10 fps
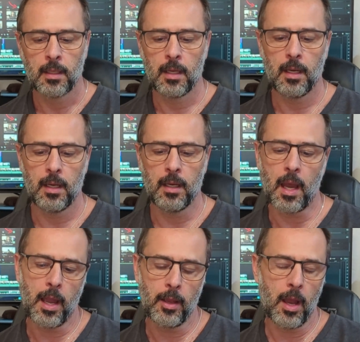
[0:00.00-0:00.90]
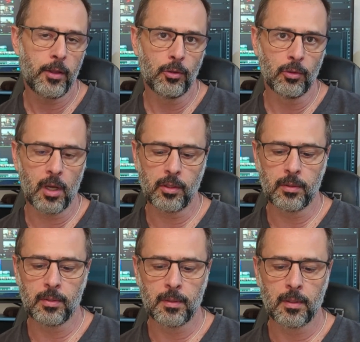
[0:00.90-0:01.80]
I do not
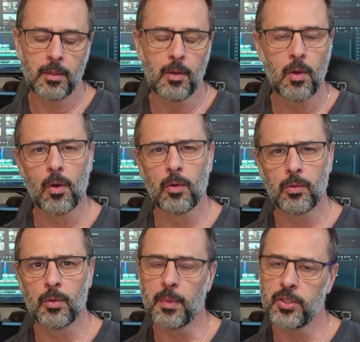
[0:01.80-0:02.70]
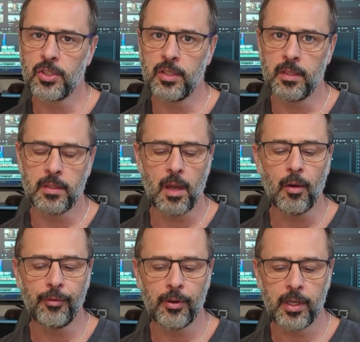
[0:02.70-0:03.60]
go too much in
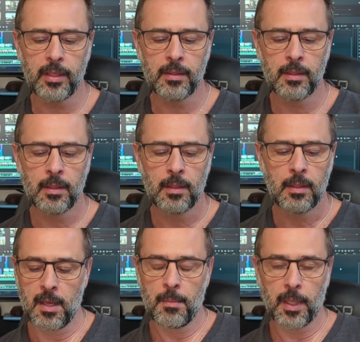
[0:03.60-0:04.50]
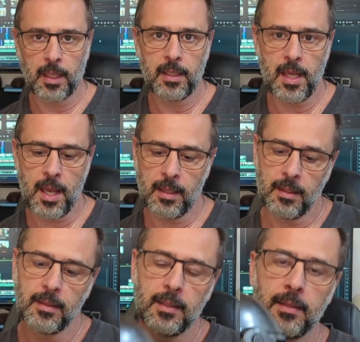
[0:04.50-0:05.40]
detail for it, but at the
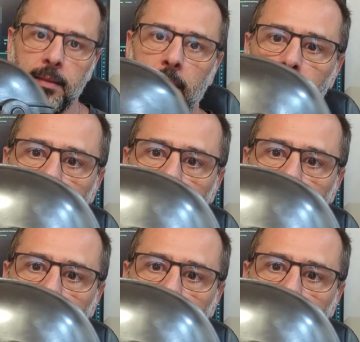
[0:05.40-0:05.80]
end, this is the